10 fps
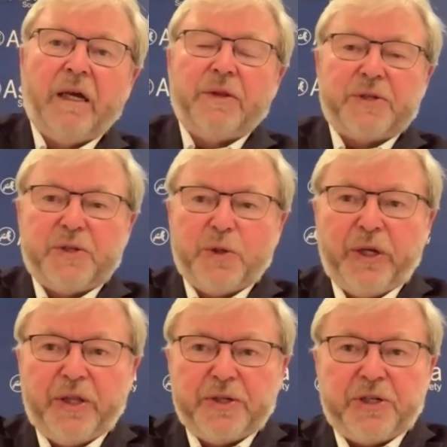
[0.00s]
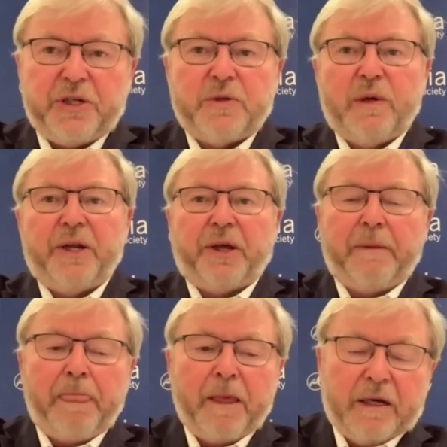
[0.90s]
The sooner the
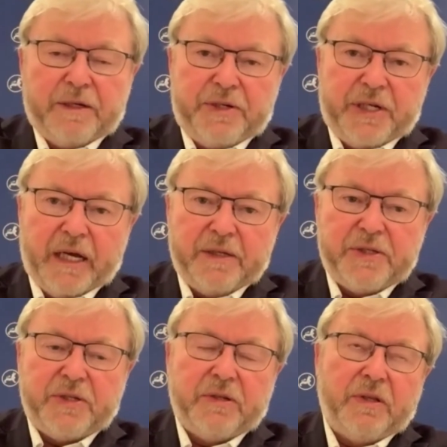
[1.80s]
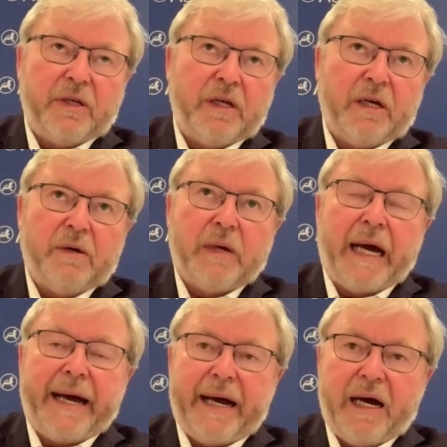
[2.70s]
G20 does the
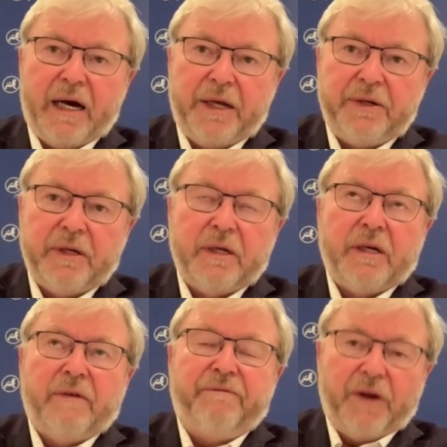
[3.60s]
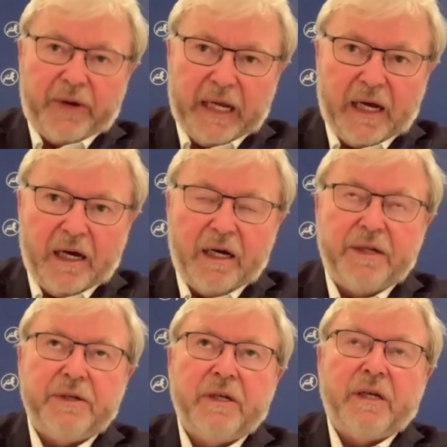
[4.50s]
very
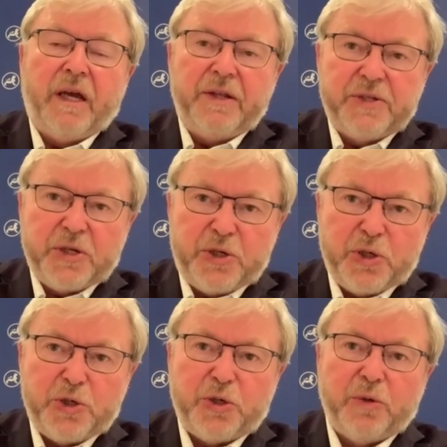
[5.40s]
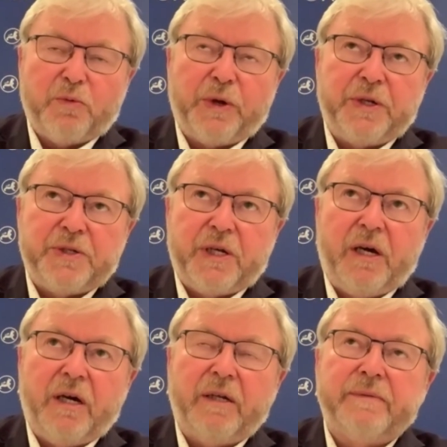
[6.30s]
hard institutional
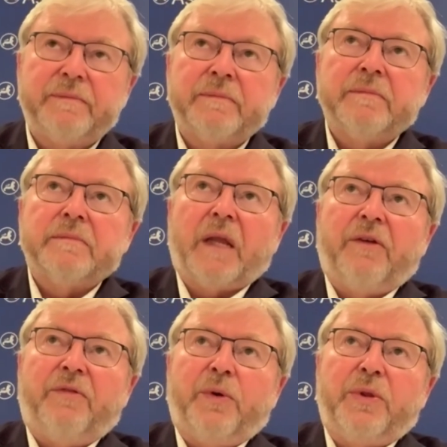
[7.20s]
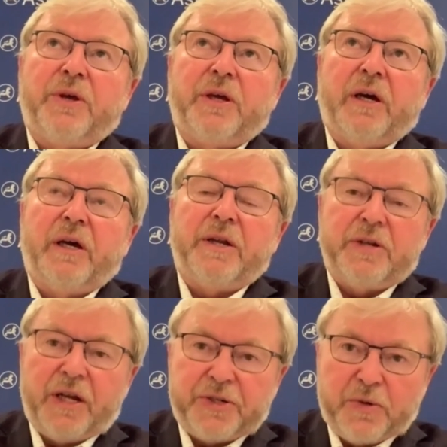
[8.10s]
redesign for the
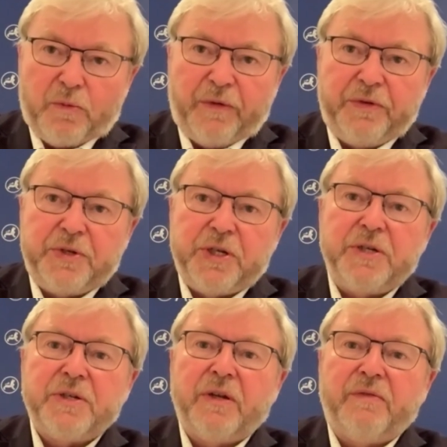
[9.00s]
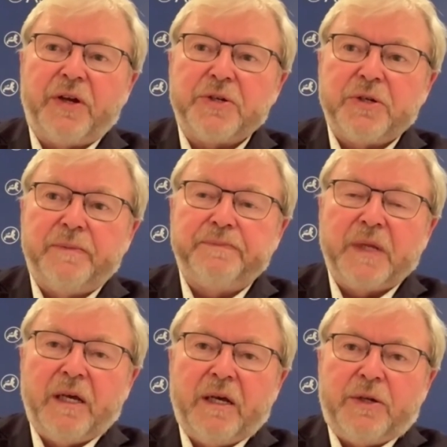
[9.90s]
International Refugees Convention
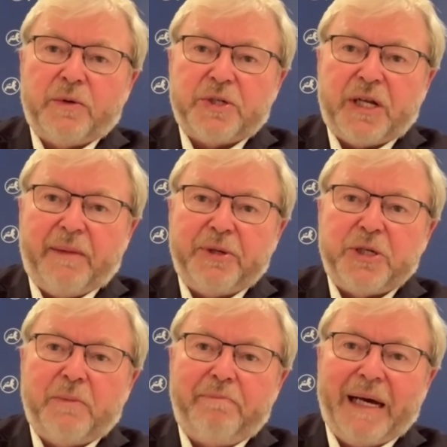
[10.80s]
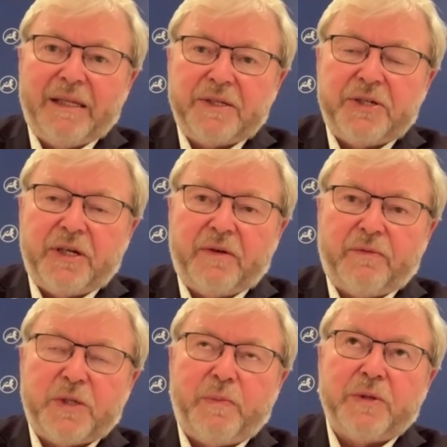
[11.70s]
to establish a balanced set of
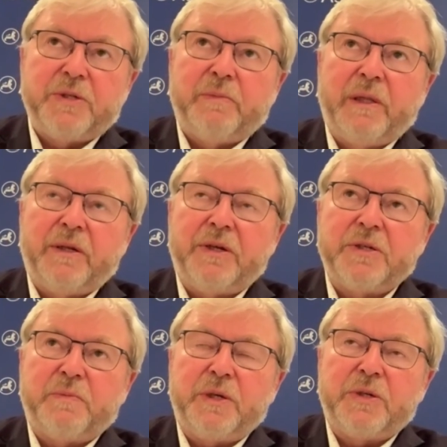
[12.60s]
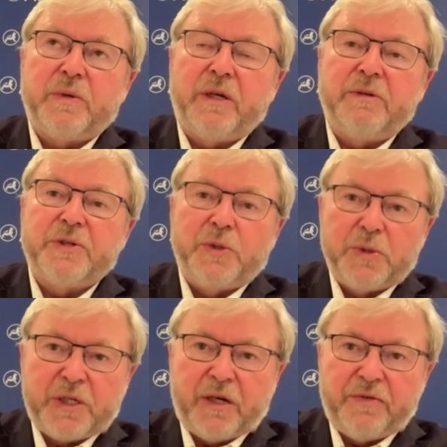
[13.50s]
responsibilities between
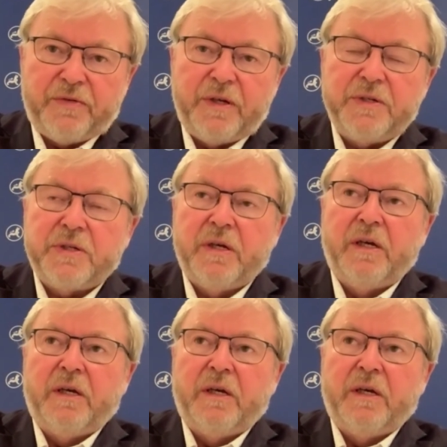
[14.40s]
source countries,